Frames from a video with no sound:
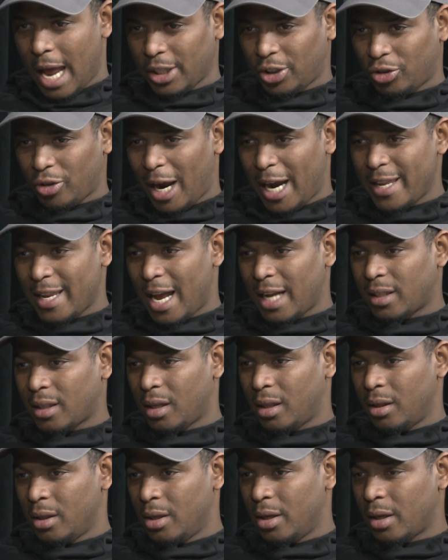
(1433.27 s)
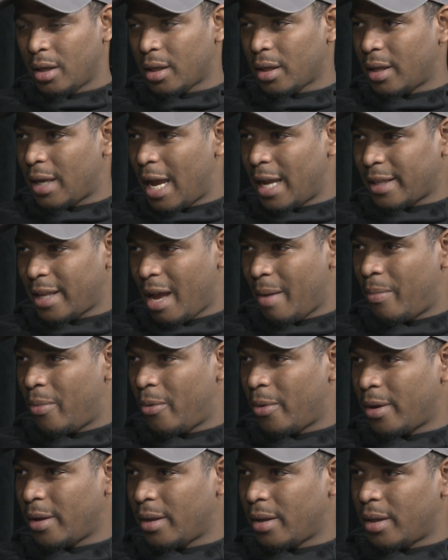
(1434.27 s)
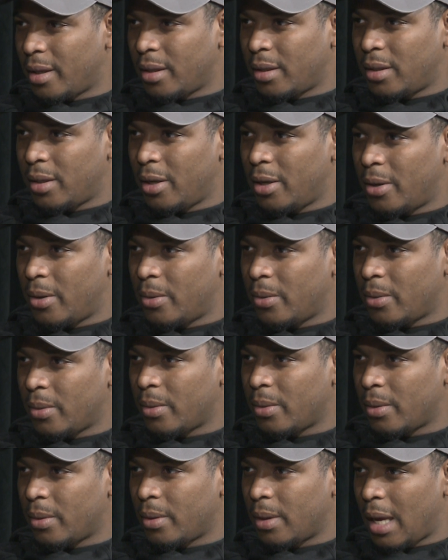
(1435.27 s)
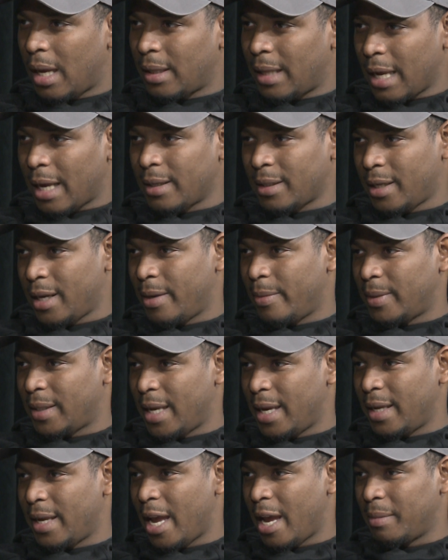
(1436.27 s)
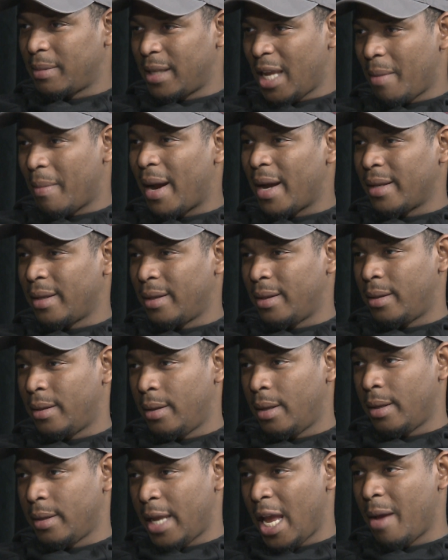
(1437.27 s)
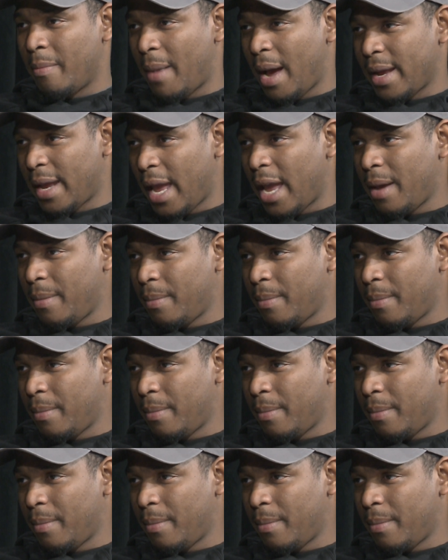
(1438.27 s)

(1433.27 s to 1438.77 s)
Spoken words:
try not to look at that point until, like I said, we take games game by game,